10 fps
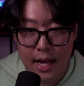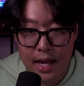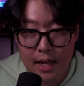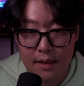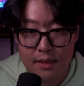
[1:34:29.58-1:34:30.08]

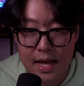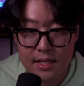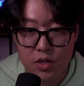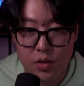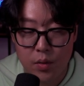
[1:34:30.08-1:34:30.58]
And
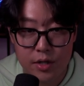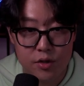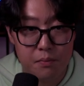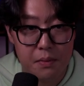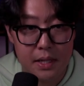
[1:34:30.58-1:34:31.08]
that's going
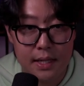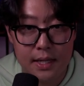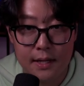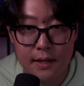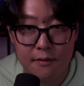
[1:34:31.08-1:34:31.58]
to
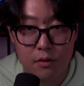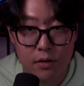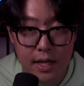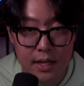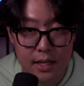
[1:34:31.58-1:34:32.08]
be, if you
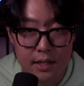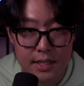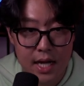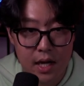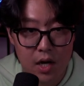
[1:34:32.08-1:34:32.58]
look at the
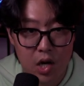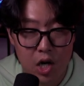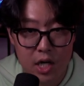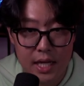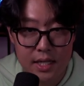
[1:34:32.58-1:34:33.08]
attack
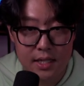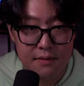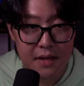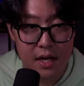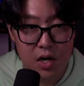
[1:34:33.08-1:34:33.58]
card and the
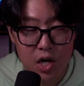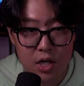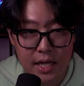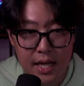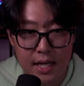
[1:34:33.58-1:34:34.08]
defend
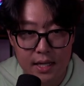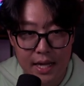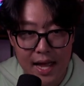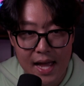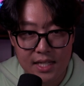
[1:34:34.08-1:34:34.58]
card again,
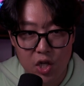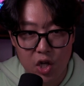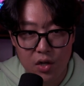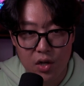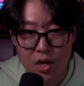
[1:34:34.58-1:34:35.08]
it has
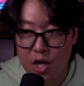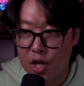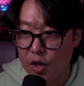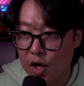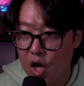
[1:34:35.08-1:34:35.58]

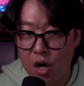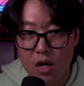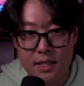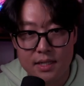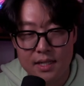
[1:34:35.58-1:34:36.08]
the
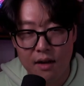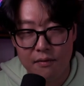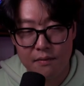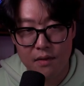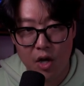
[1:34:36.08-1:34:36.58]
card
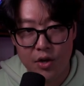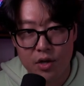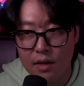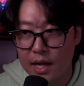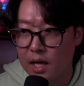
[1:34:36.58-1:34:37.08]
itself,
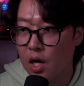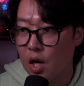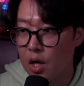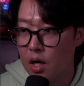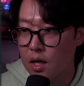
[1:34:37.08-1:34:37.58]
underlying
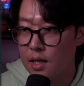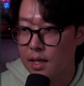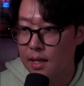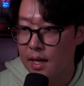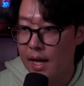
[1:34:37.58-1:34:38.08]

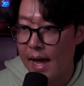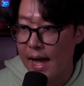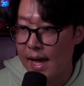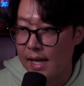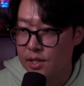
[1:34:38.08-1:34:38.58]
card,
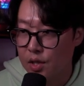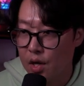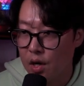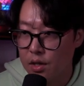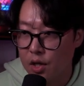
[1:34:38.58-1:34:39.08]
has the
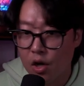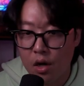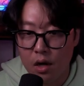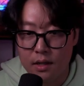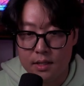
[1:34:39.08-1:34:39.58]
card
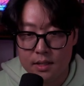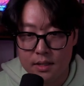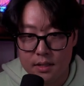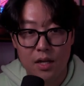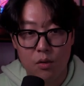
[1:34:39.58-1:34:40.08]
cost.
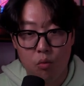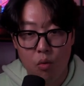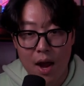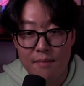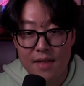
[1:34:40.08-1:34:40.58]

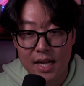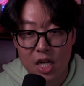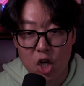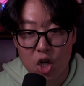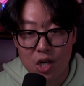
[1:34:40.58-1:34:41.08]
Grab that
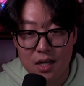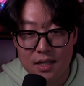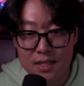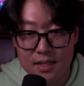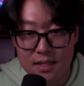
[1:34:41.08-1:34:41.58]

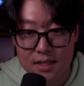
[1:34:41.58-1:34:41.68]
card,